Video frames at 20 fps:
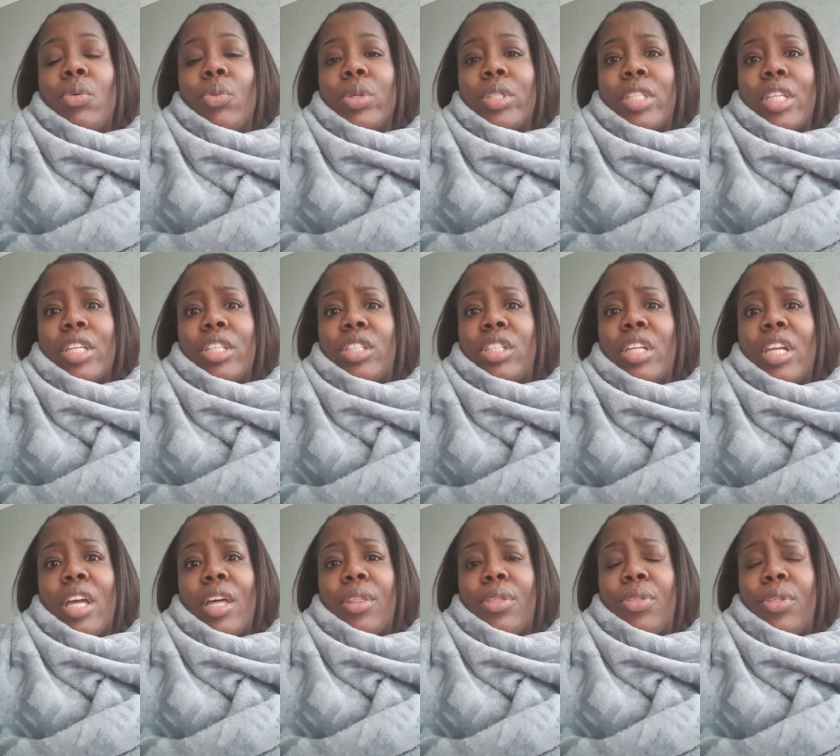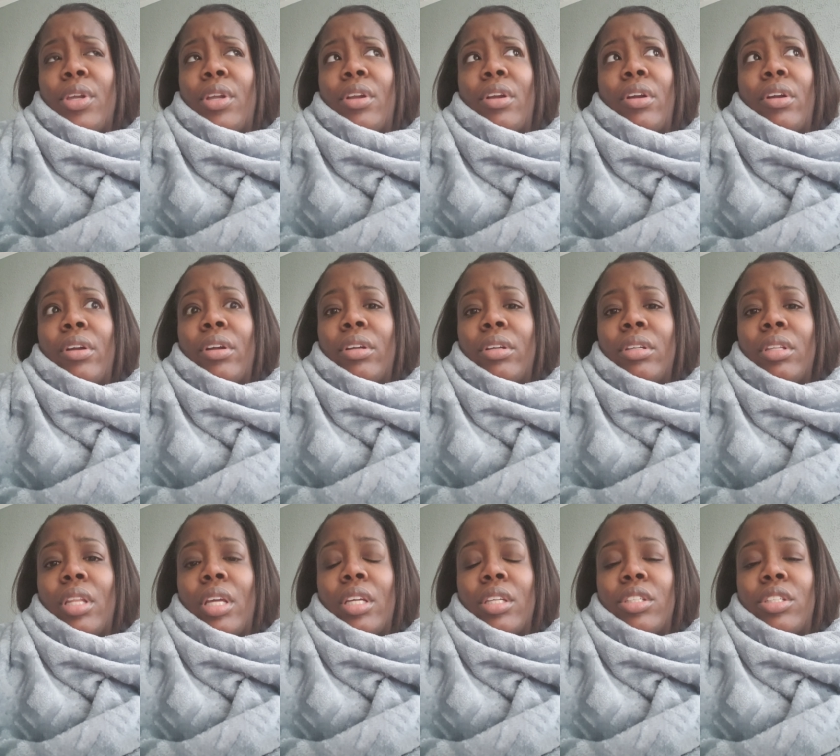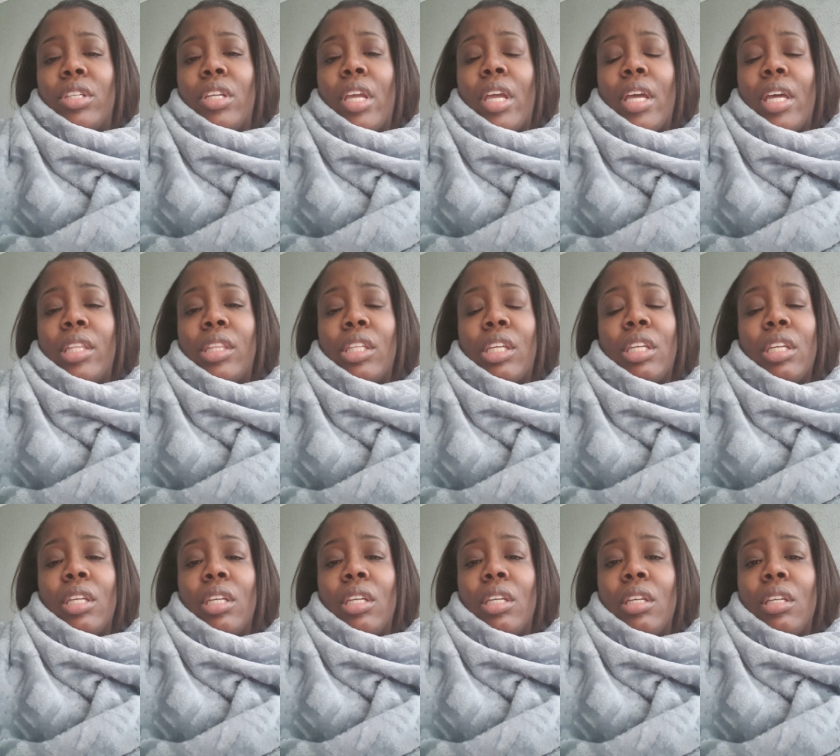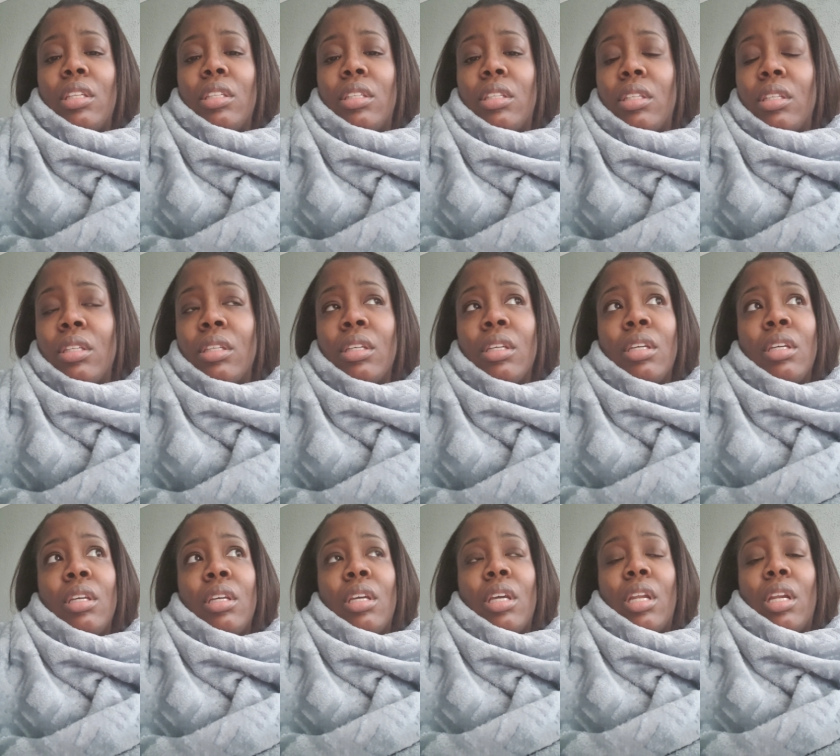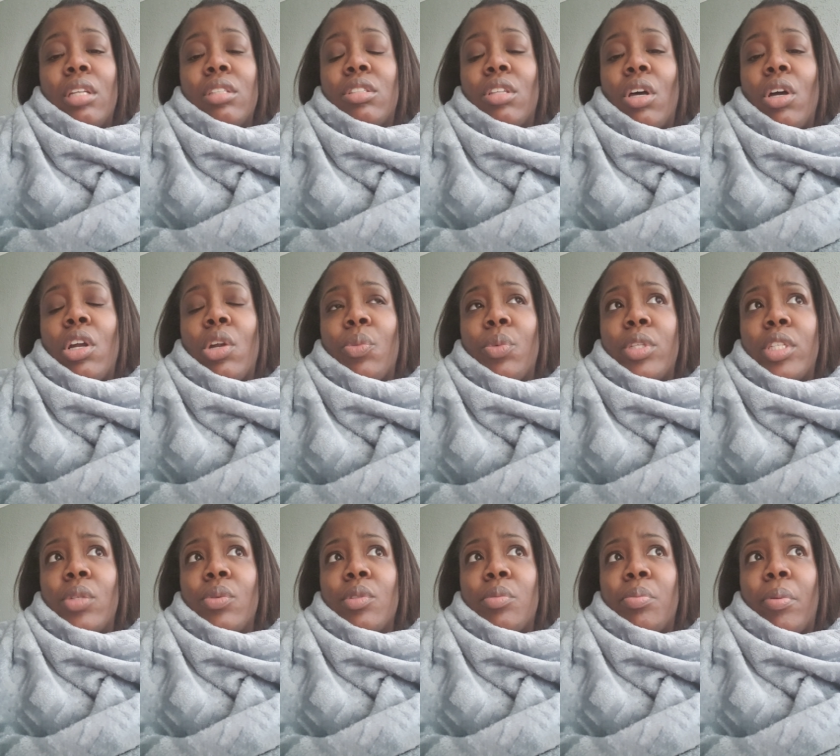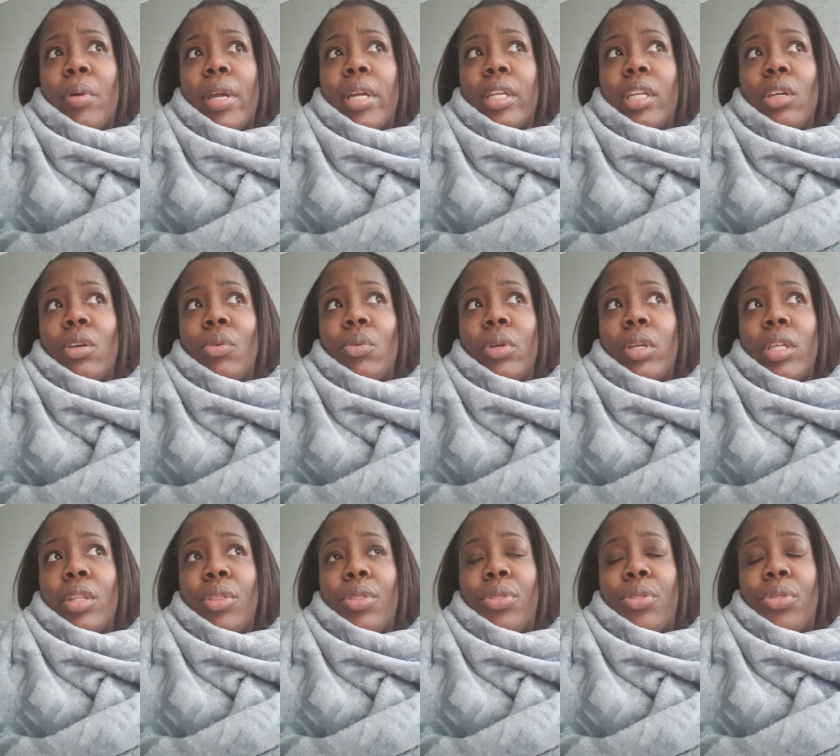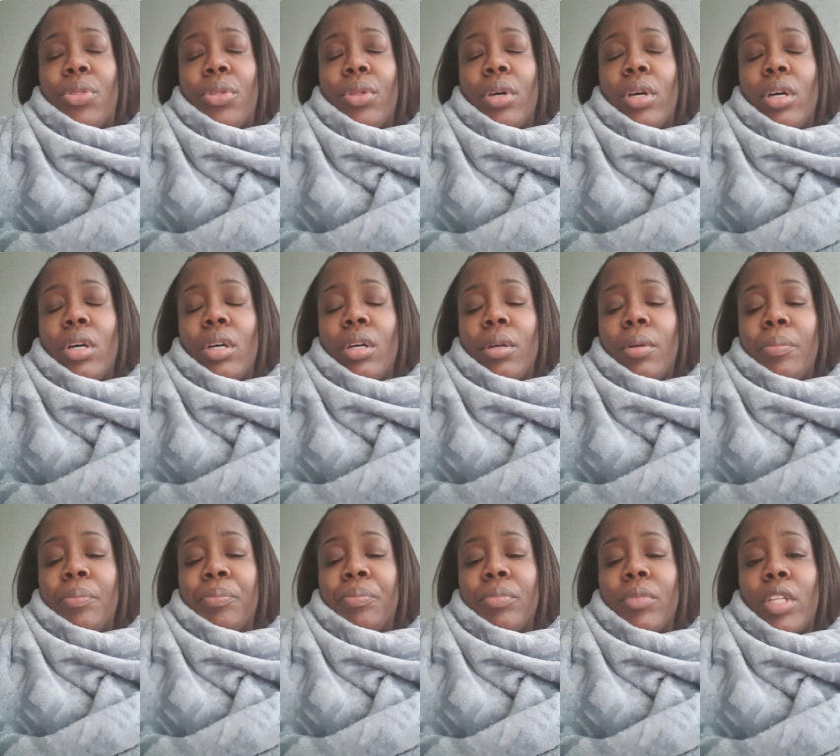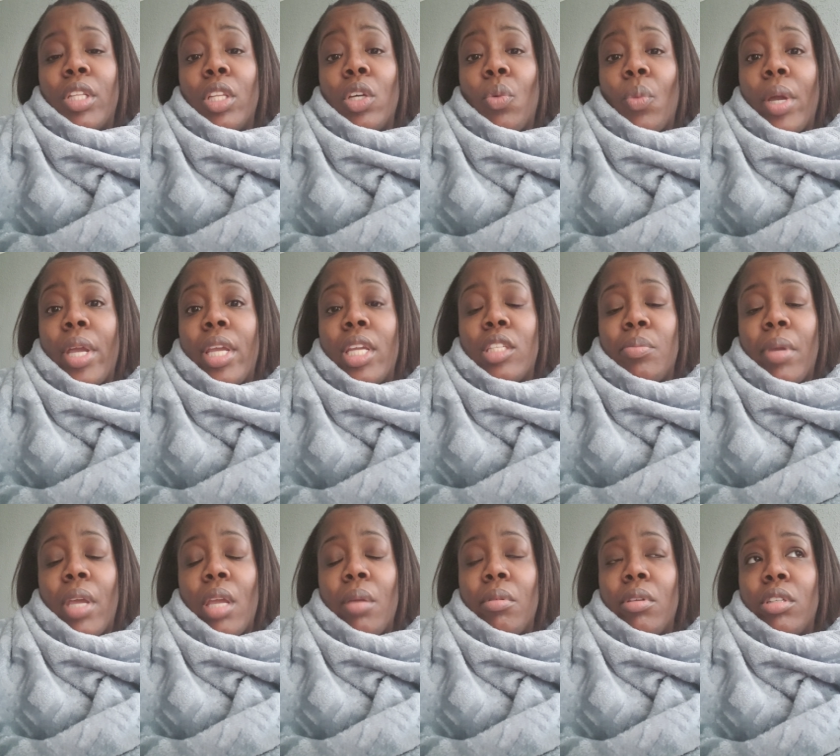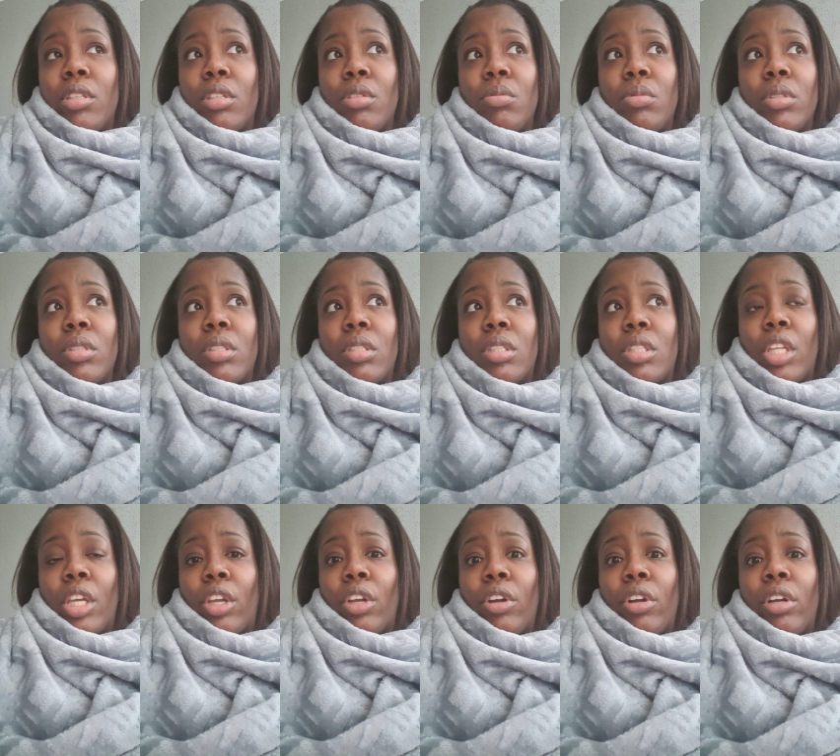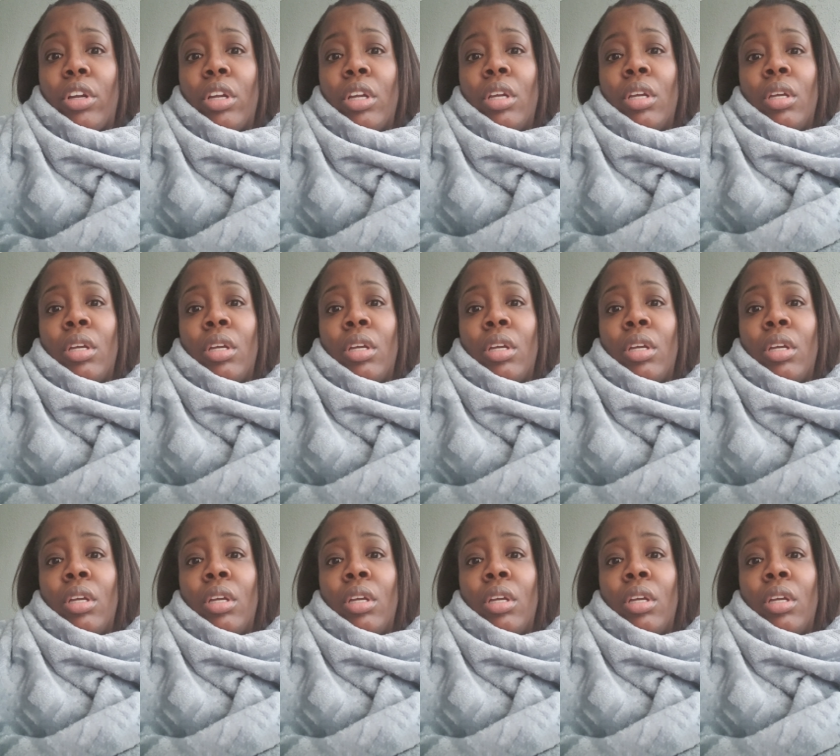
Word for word: was that she got thicker. Like she had the kids. I saw her when she was pregnant with um, Lil Wayne's baby. She was thicker